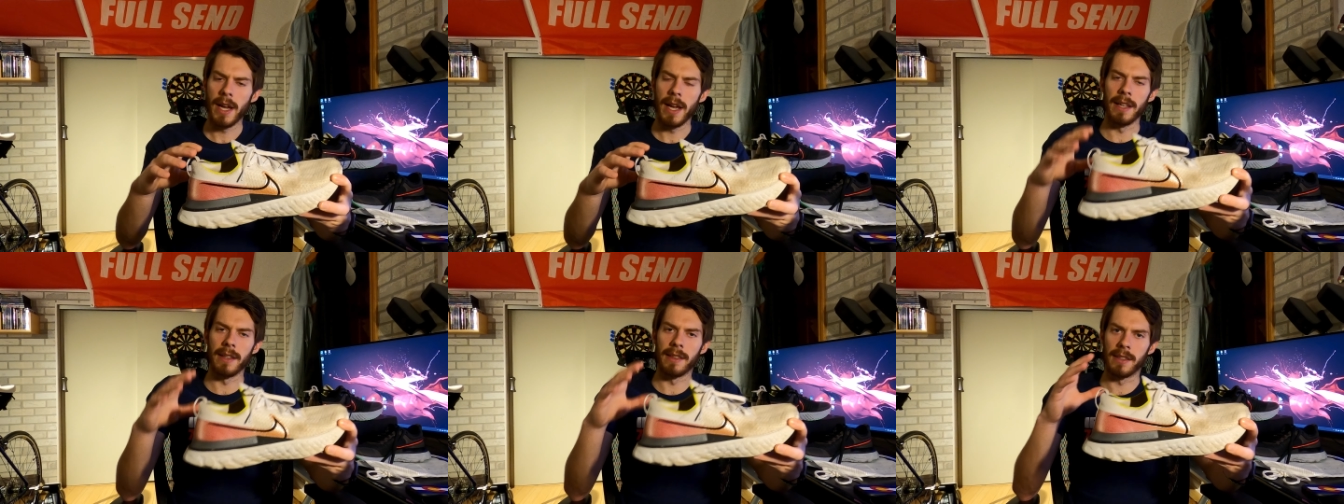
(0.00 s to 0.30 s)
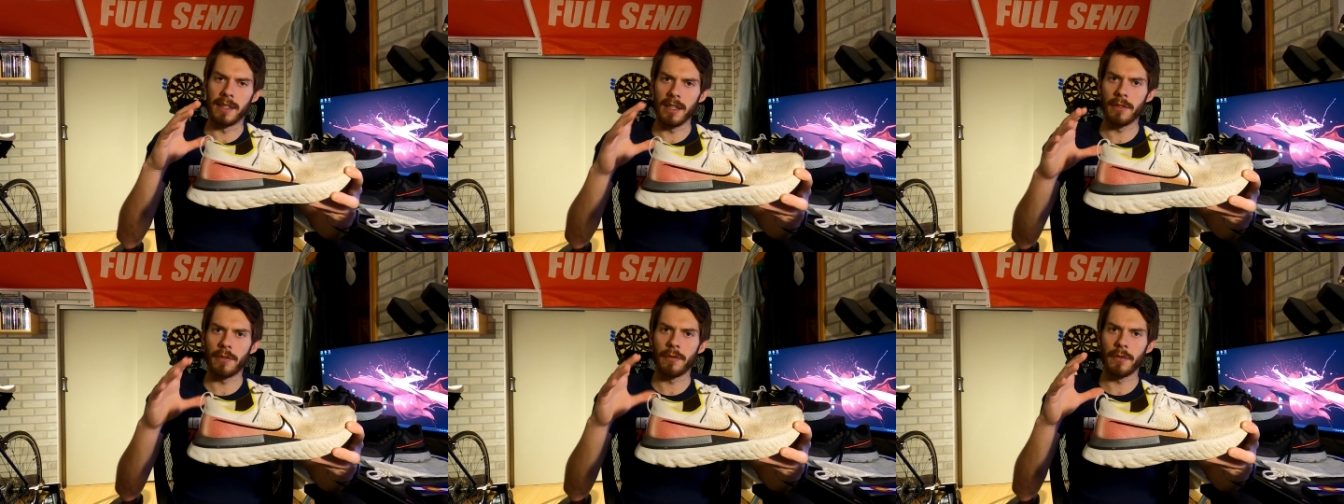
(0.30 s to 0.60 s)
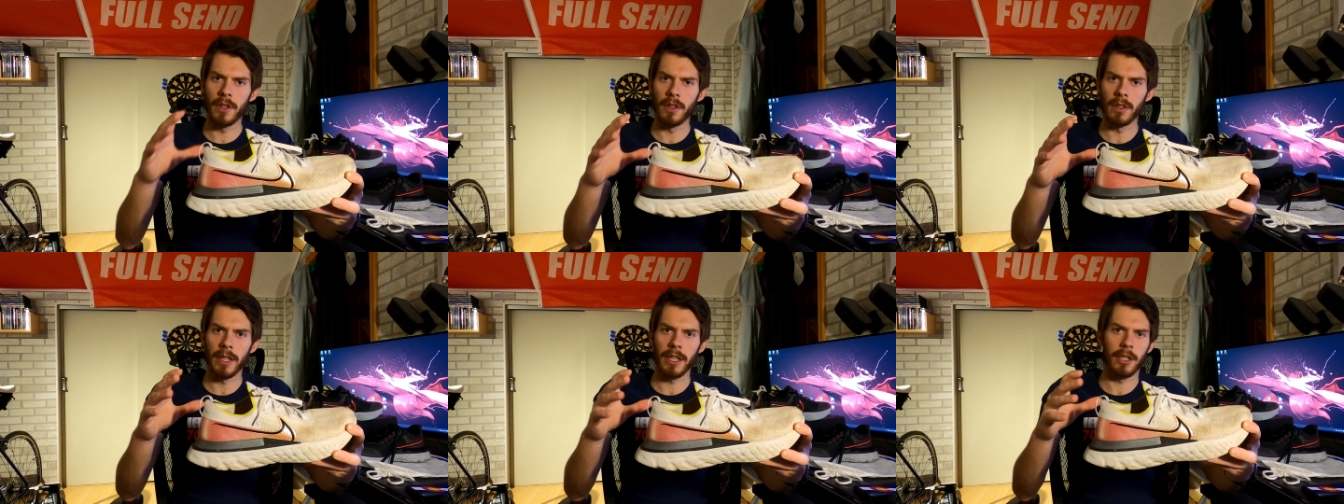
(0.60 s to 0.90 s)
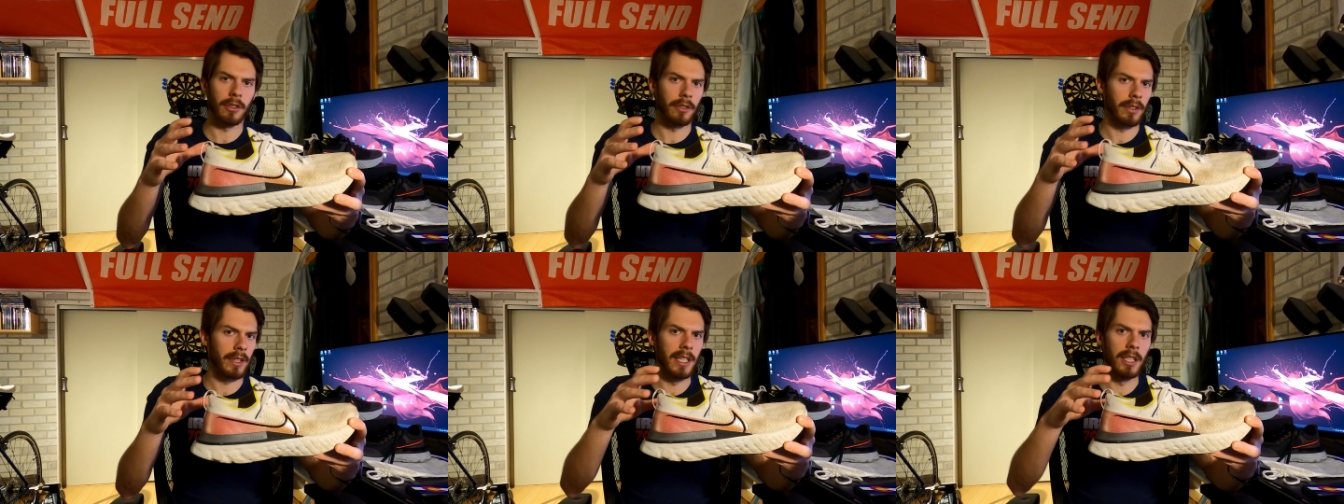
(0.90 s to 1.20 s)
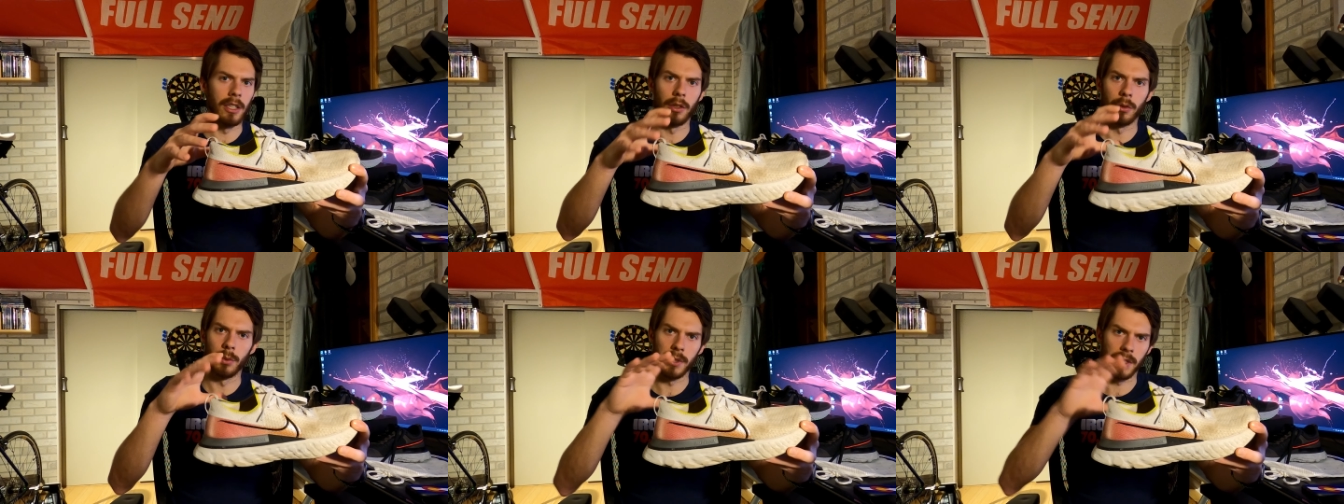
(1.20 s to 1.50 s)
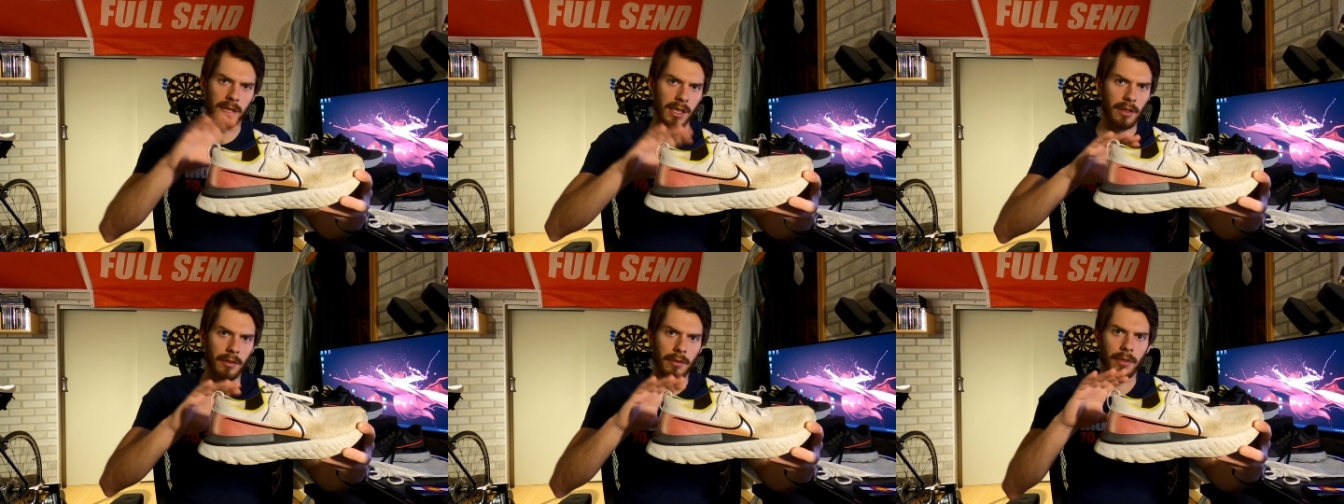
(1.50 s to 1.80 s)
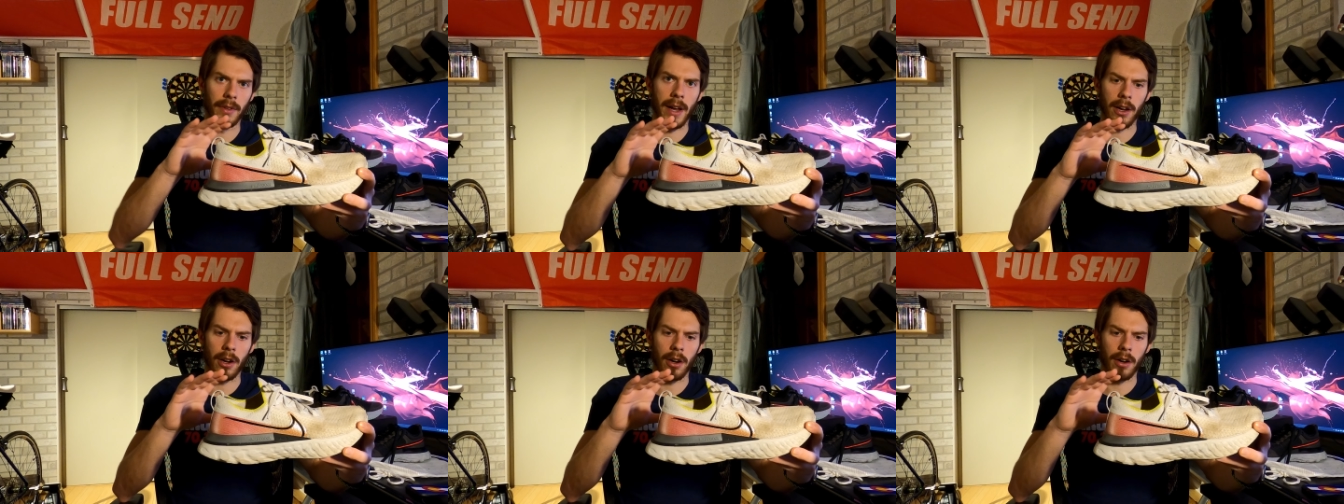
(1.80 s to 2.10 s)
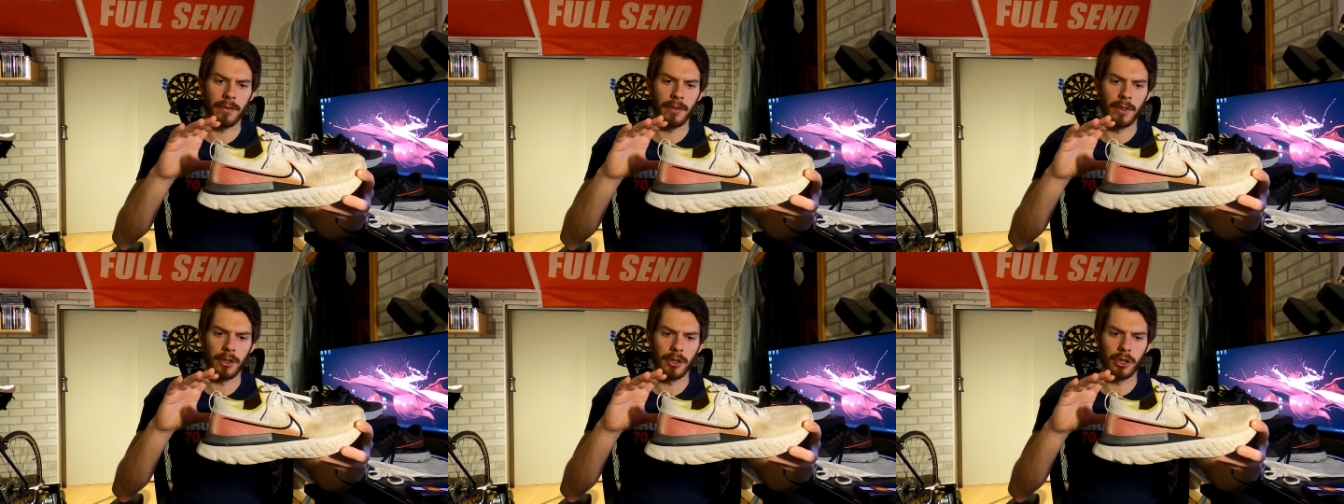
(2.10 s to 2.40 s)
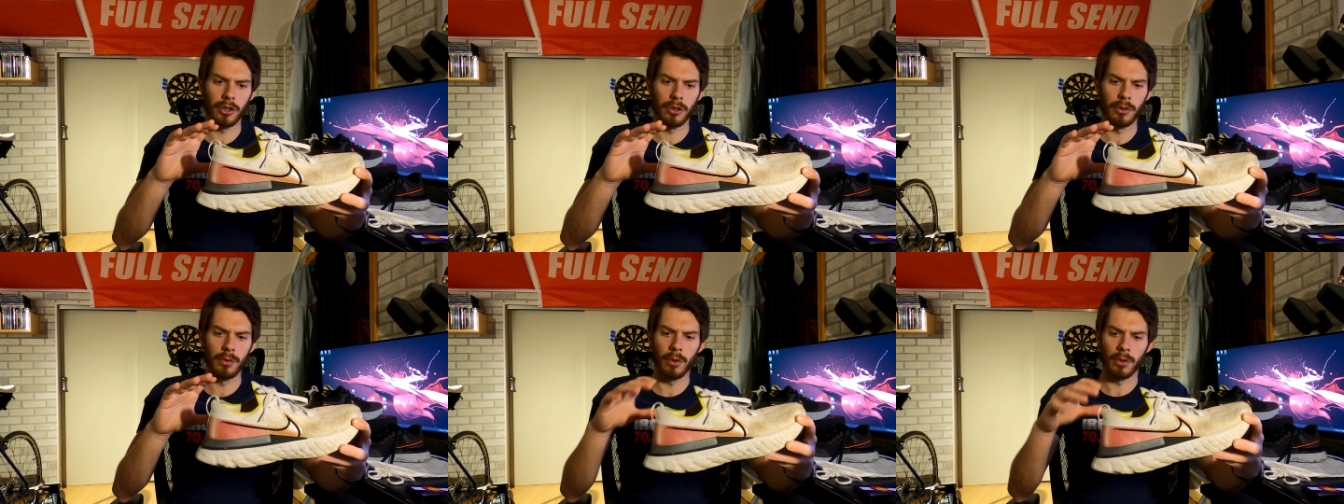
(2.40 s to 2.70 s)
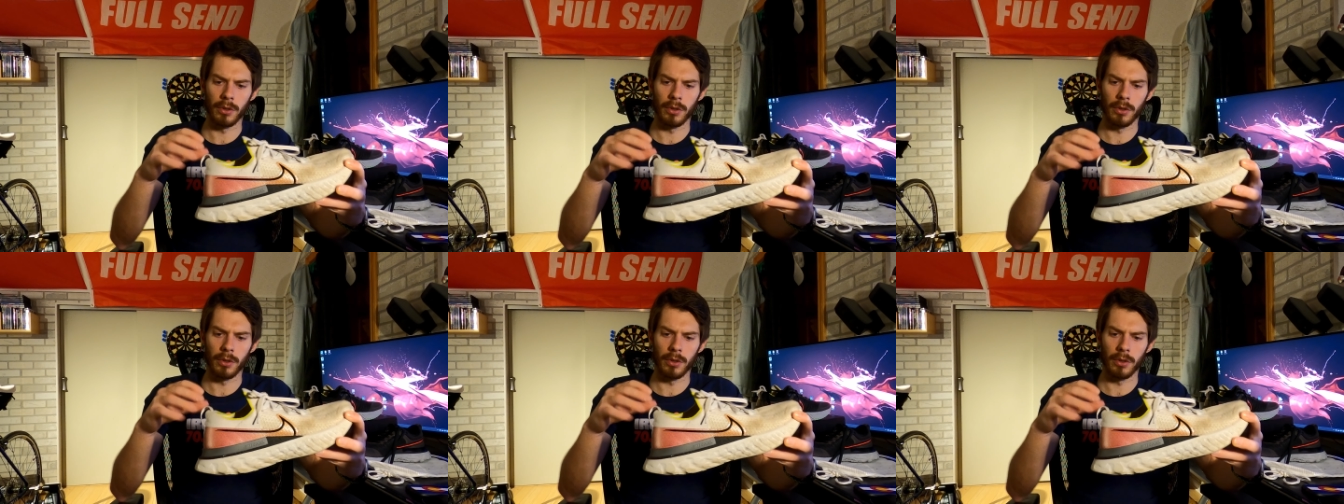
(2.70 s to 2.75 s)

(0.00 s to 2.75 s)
it did feel like your heel was going to fly off the shoe,